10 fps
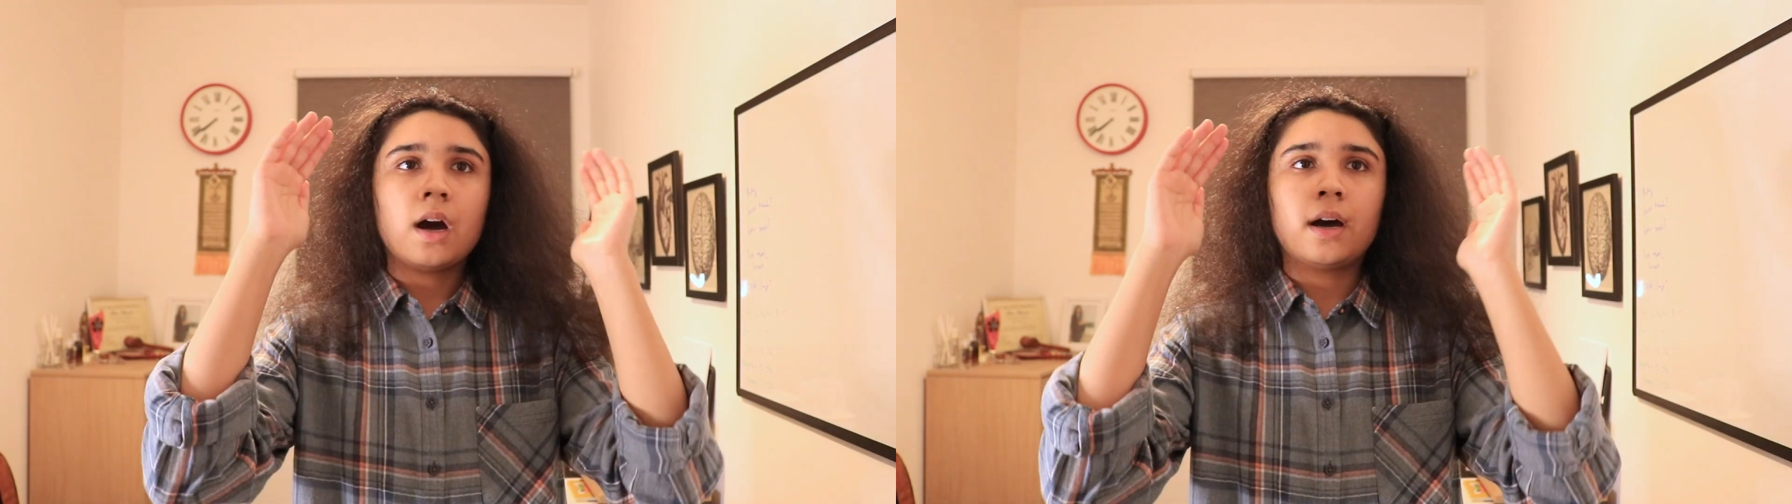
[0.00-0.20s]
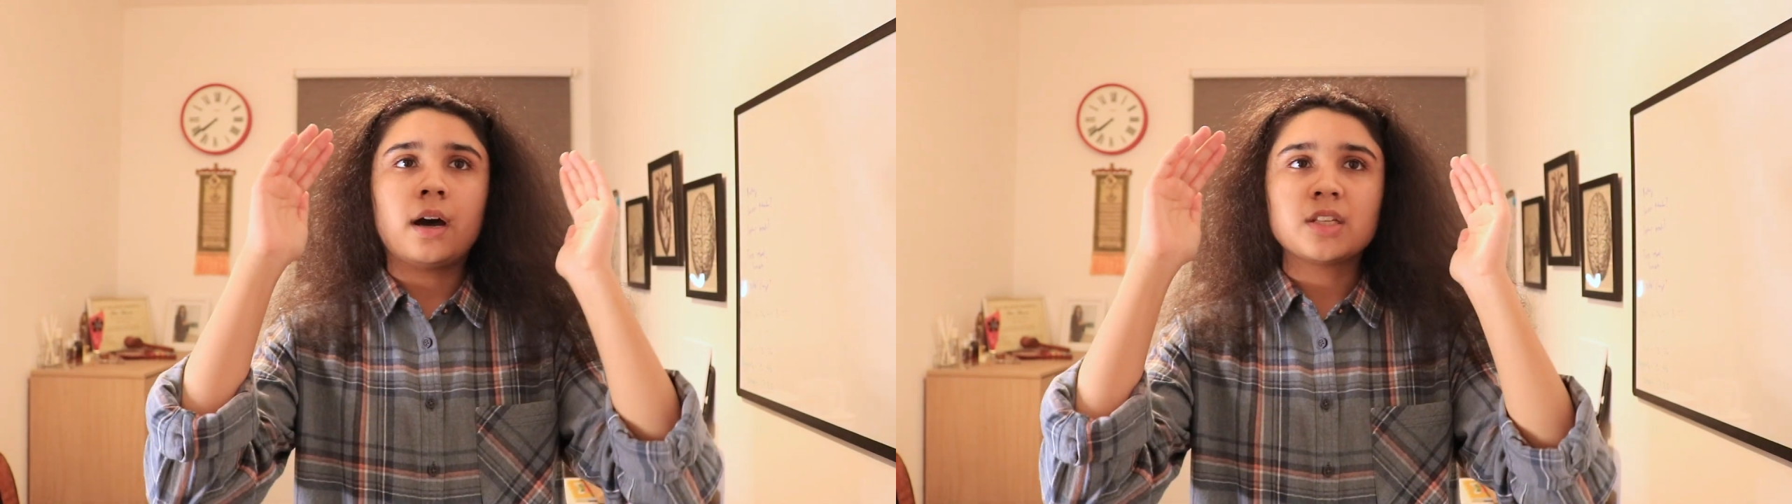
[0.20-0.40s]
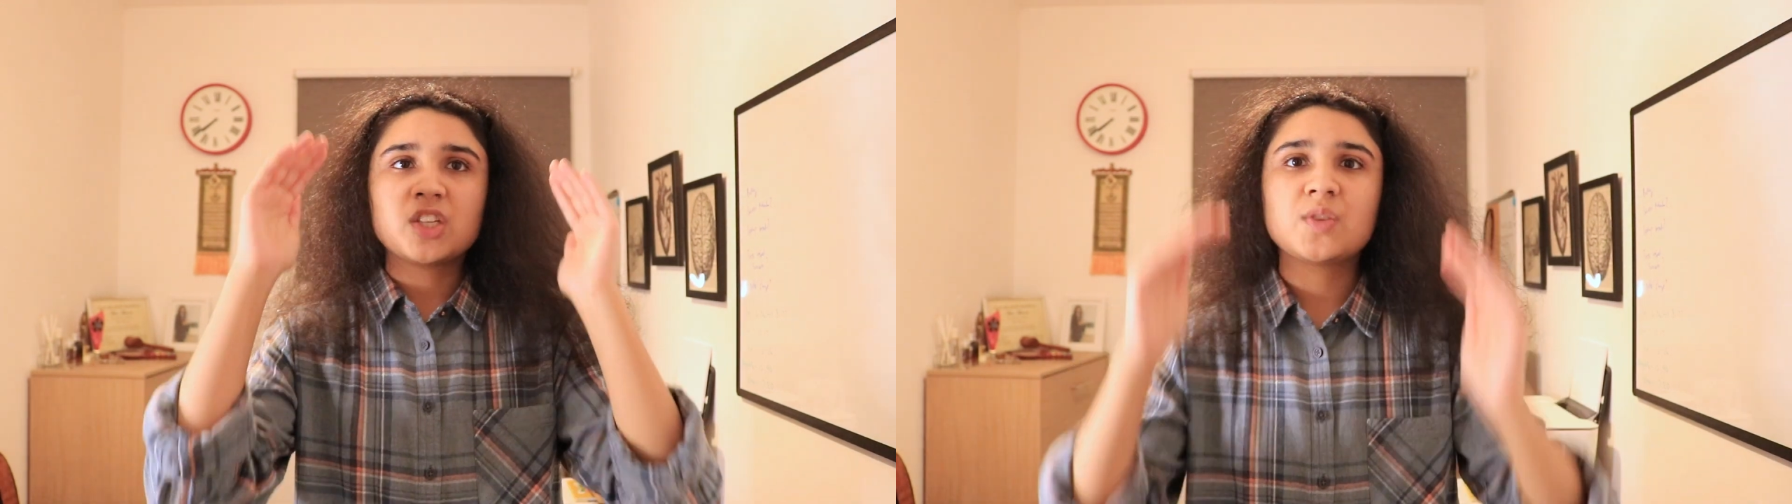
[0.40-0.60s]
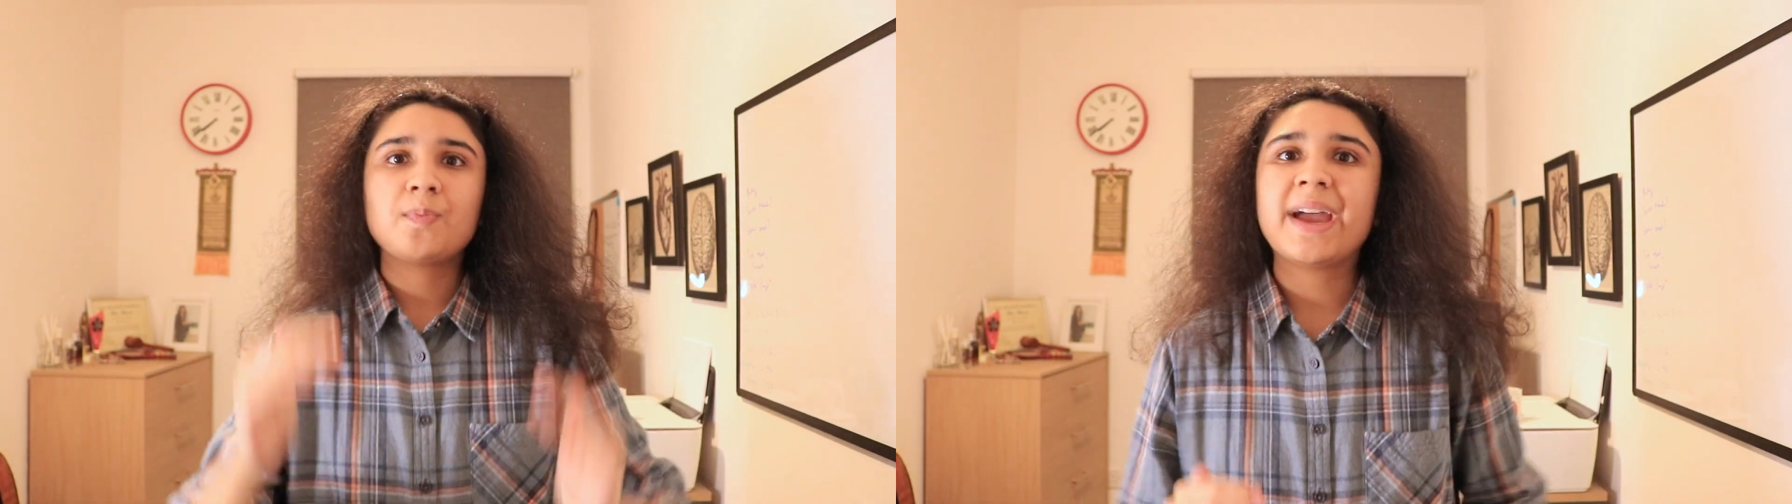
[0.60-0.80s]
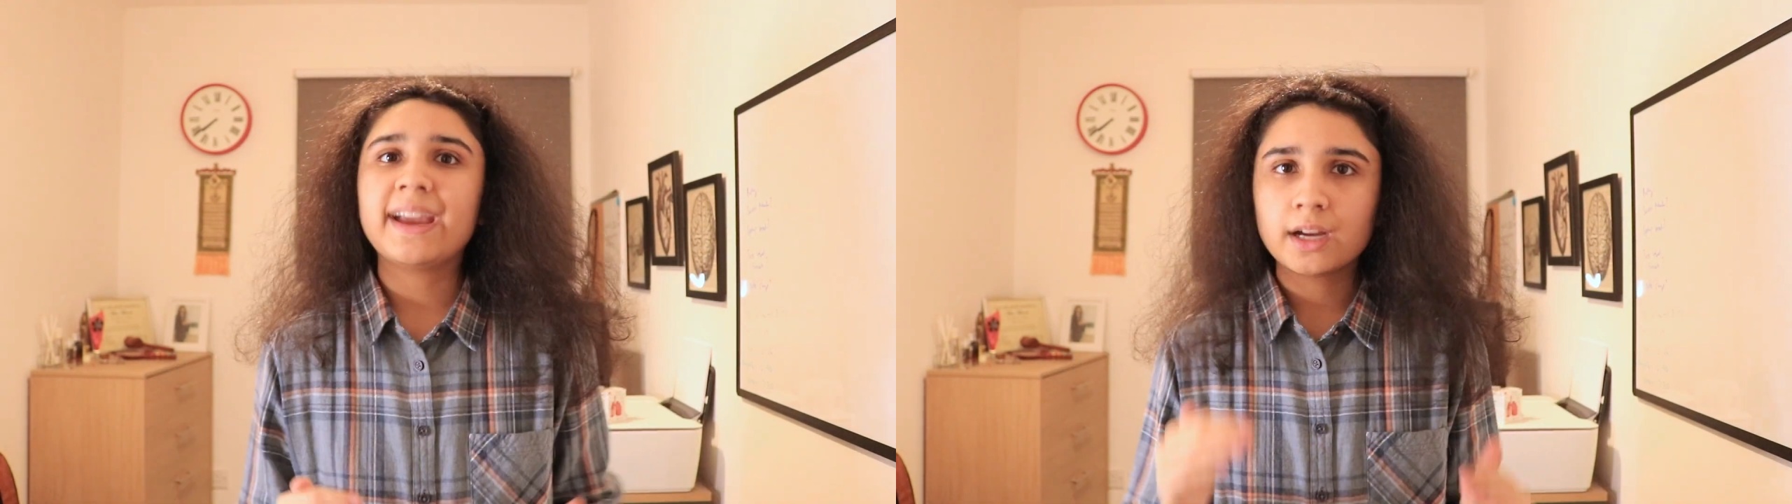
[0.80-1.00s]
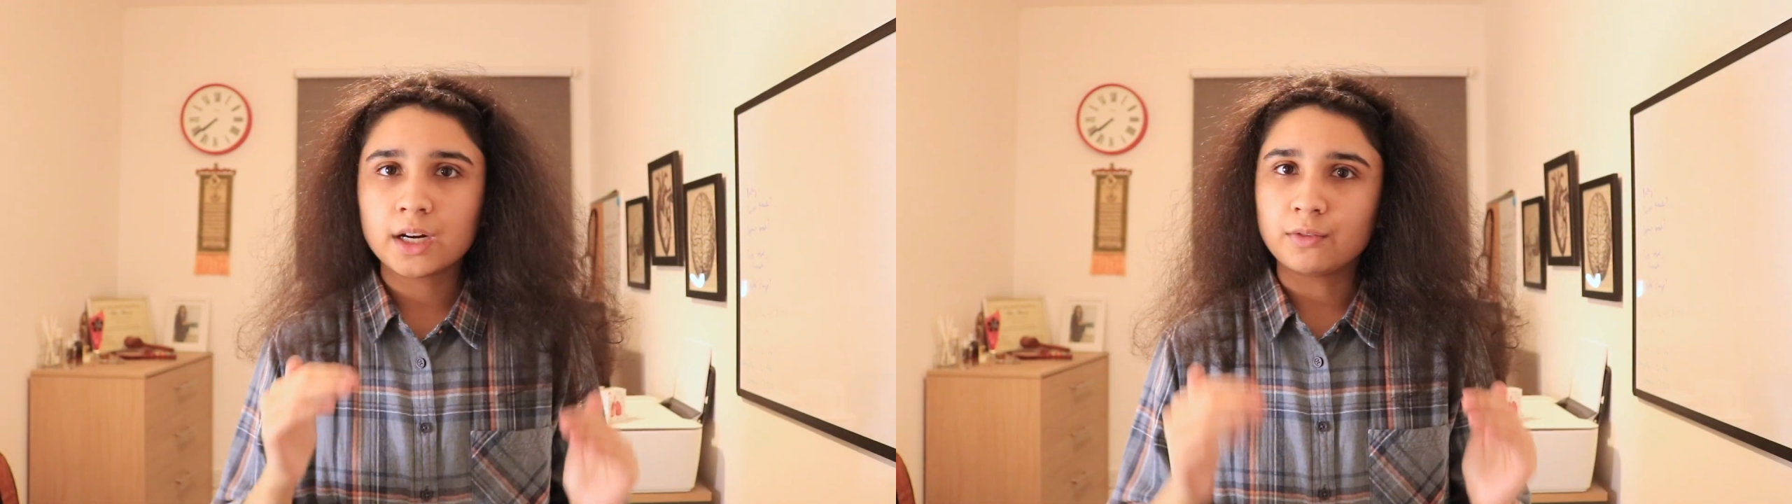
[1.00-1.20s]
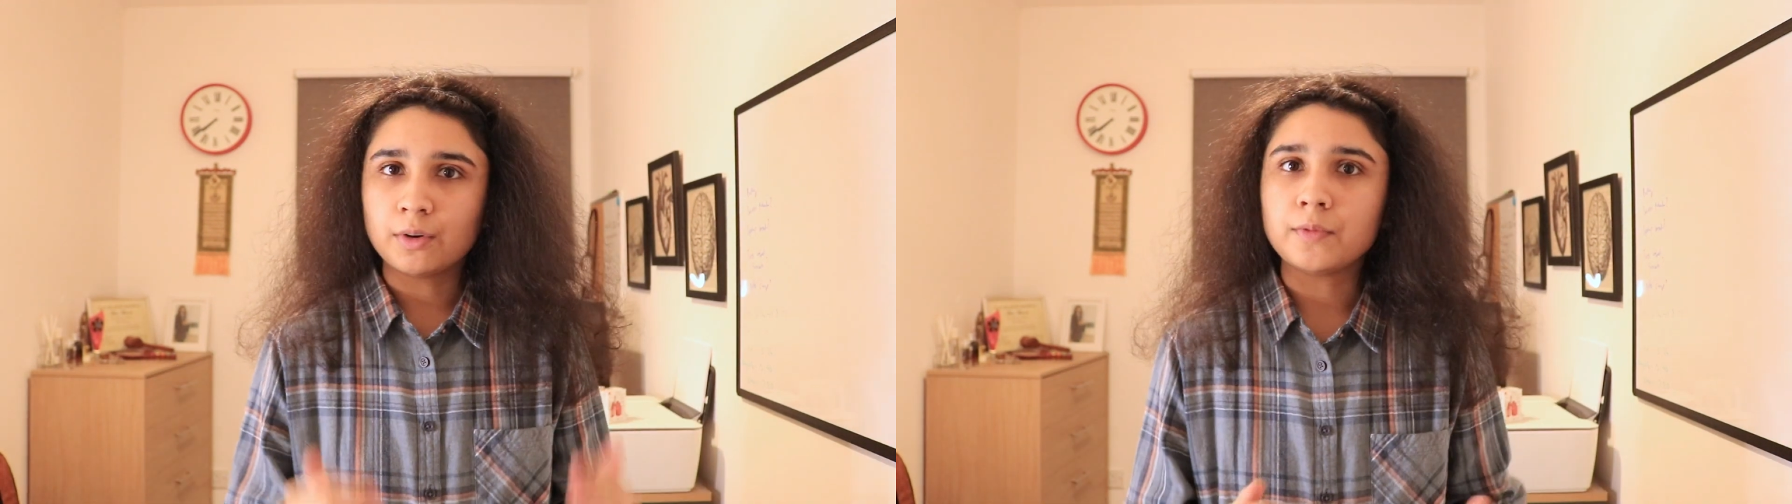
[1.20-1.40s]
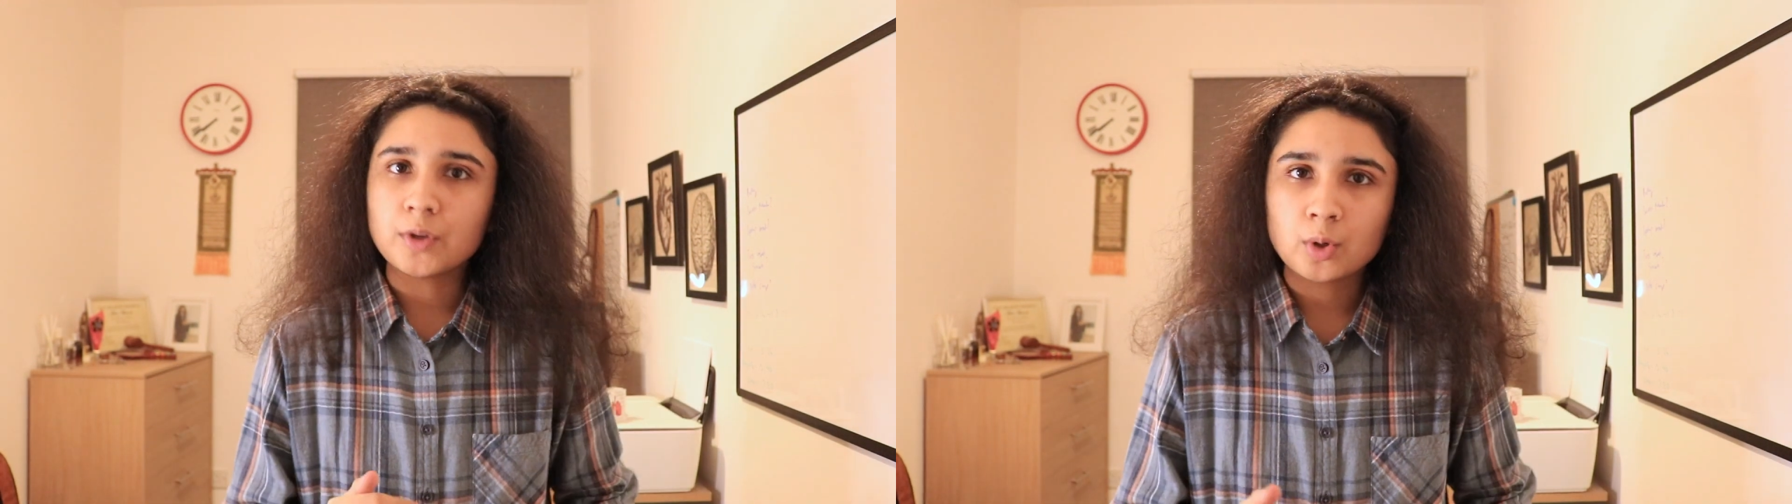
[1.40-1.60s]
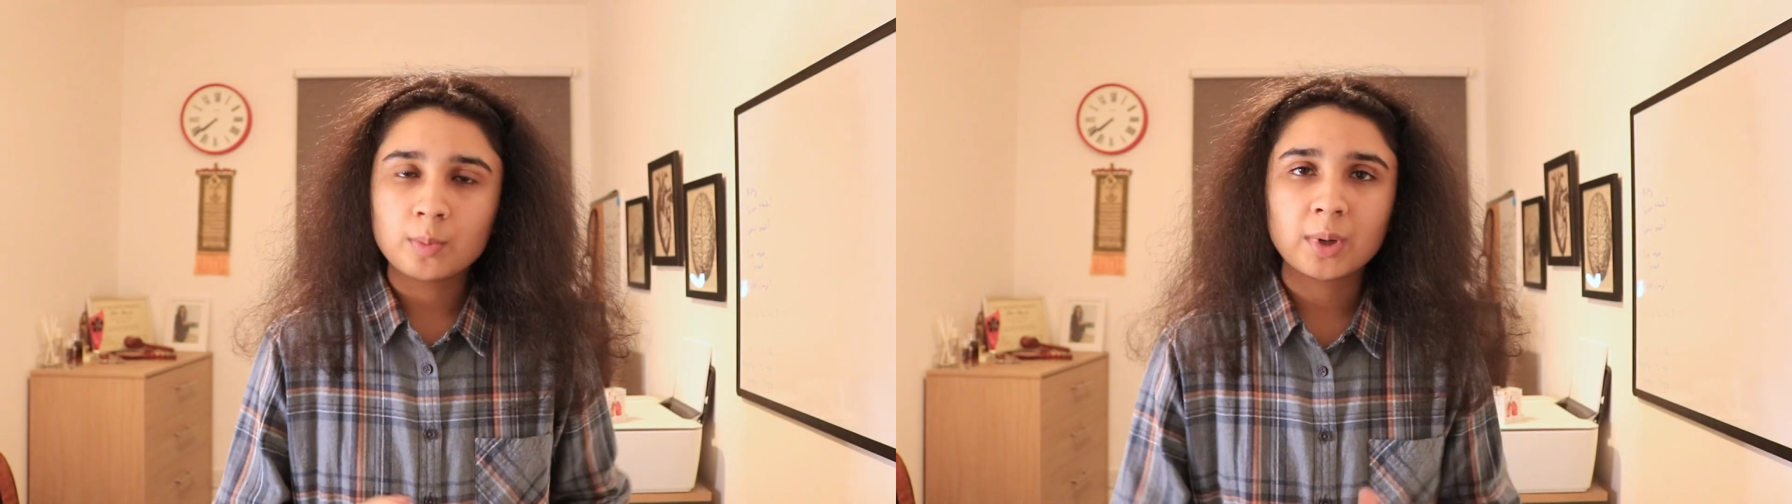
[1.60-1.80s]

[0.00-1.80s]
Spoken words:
a spec review,